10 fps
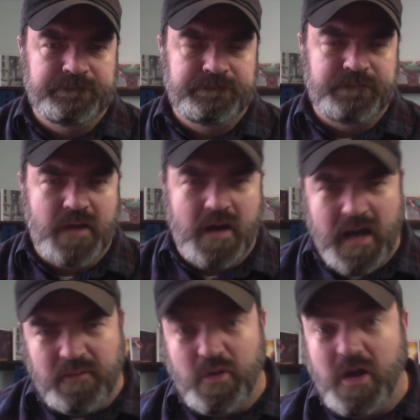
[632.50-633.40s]
All
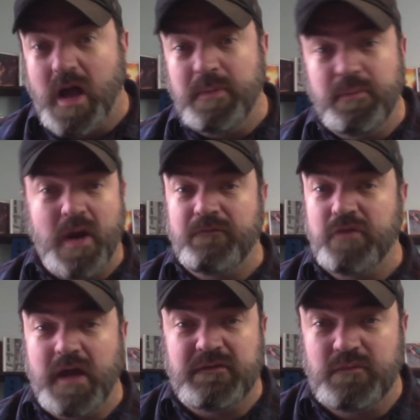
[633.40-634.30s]
right. Well, I'll be praying for you
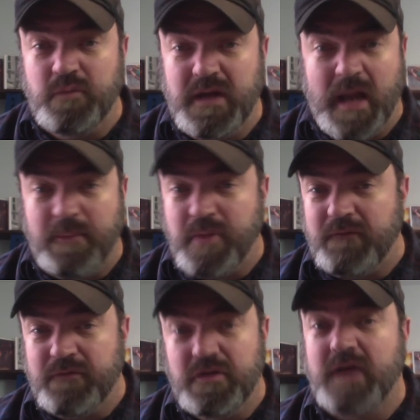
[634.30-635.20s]
guys this week. I pray
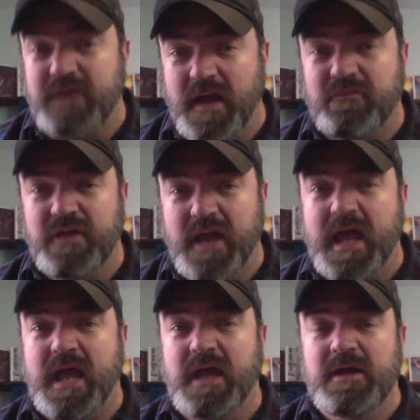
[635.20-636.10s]
for you guys every
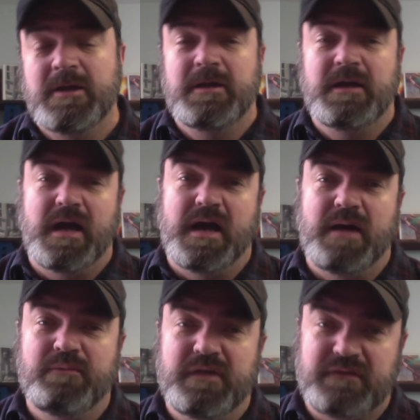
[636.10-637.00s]
day.
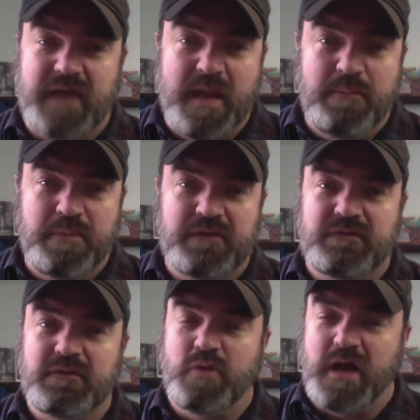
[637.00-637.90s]
This
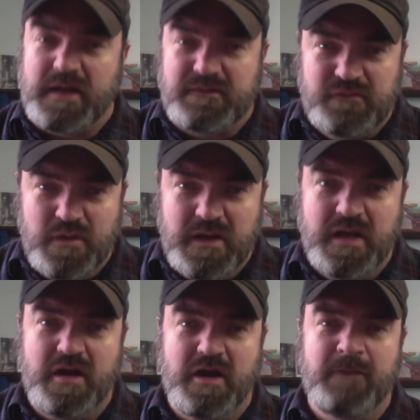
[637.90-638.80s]
campus, what God's doing
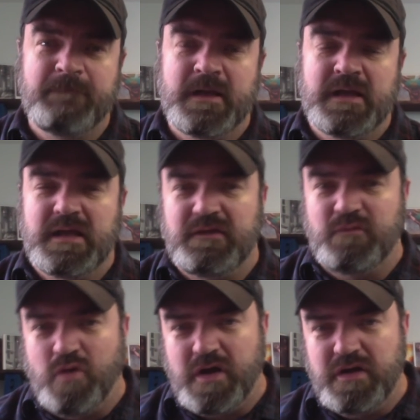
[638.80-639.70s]
here, His
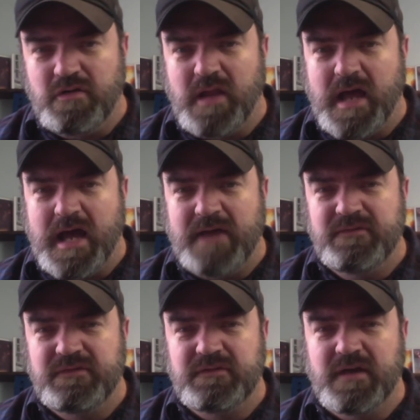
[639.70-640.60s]
work in your
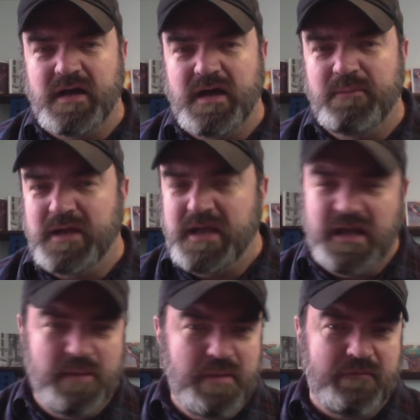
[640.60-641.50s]
lives. Again,
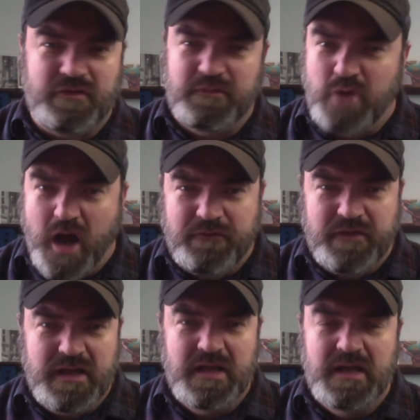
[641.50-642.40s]
hit me up for some
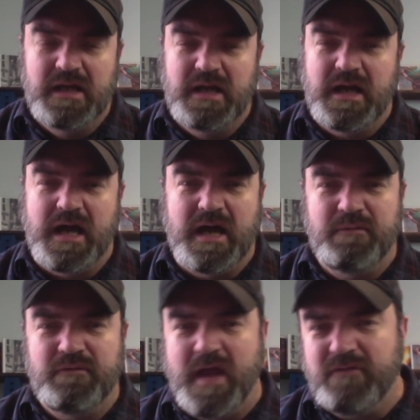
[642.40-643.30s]
coffee.
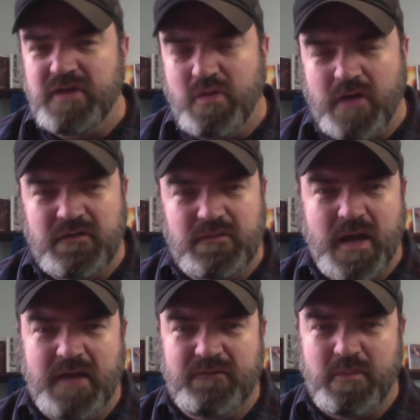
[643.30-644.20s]
If you have any questions
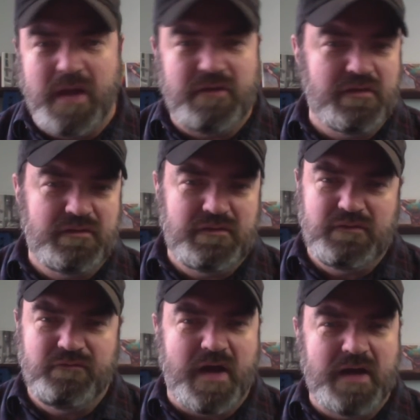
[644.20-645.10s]
about information,
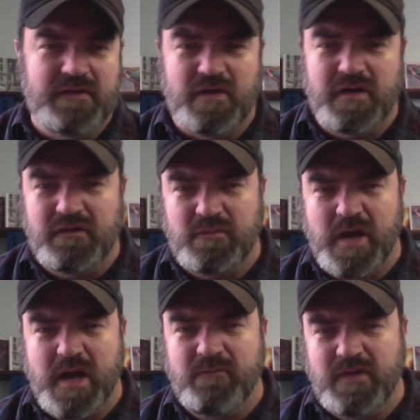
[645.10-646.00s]
find us on
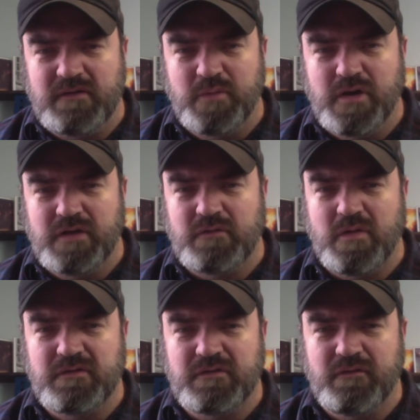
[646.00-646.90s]
Instagram, Facebook, so on
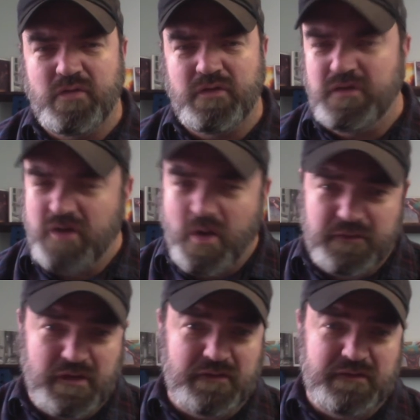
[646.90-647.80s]
and so forth. You can always
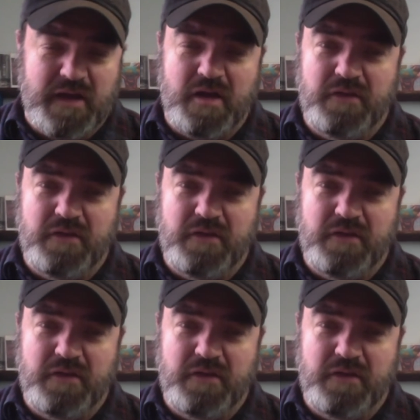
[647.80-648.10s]
check us out on